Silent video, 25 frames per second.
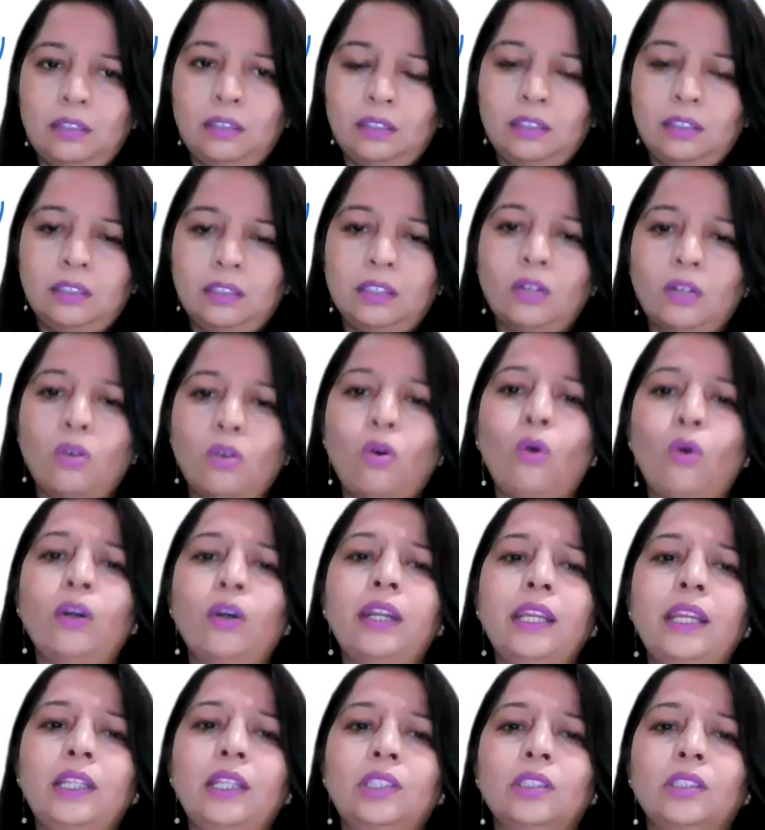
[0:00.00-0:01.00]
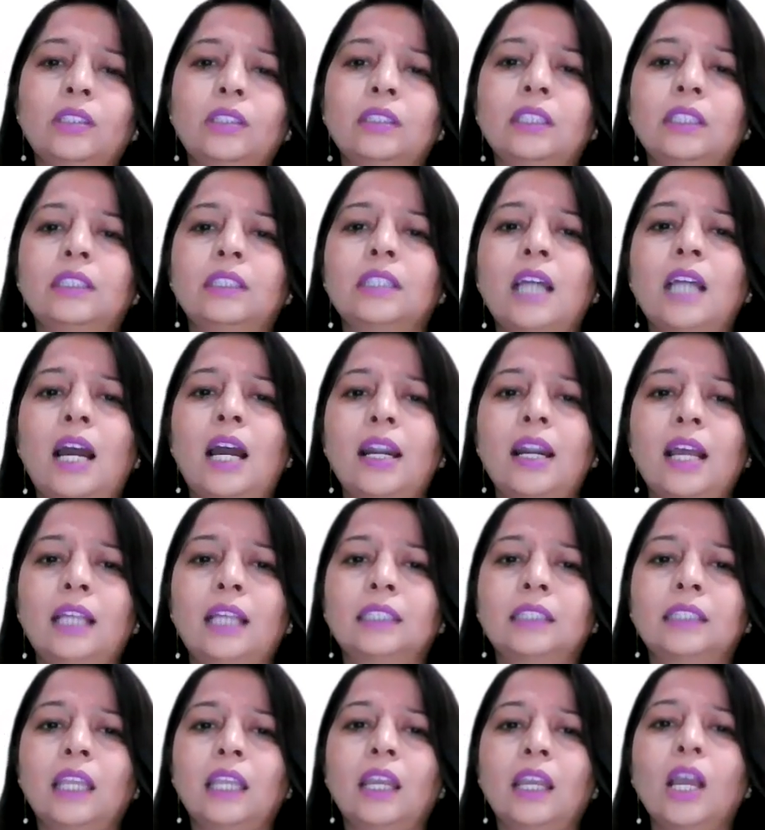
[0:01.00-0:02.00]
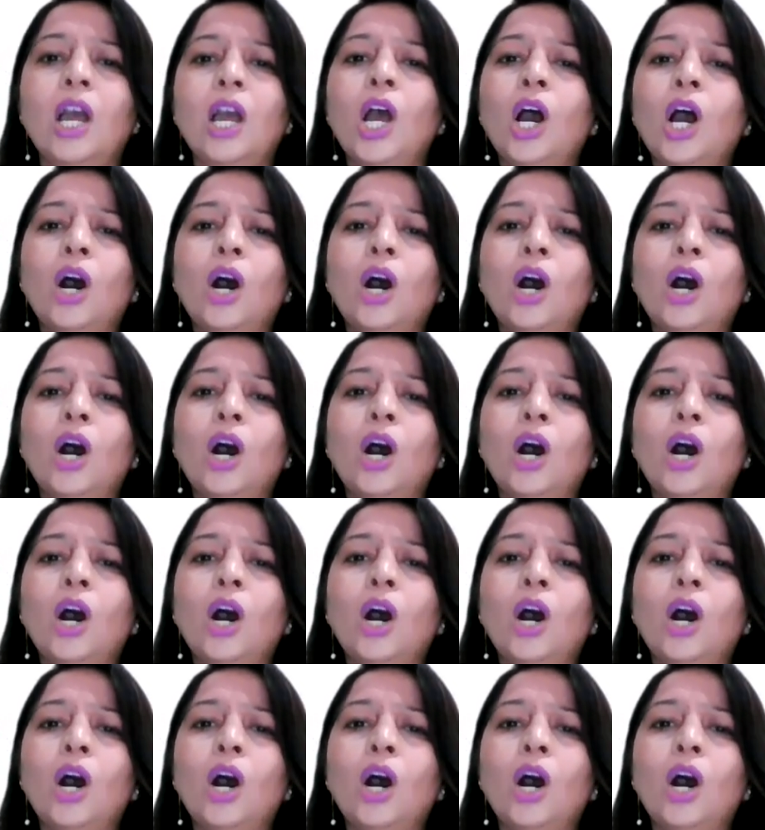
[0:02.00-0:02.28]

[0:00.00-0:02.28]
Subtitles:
the co-teachers, they start asking,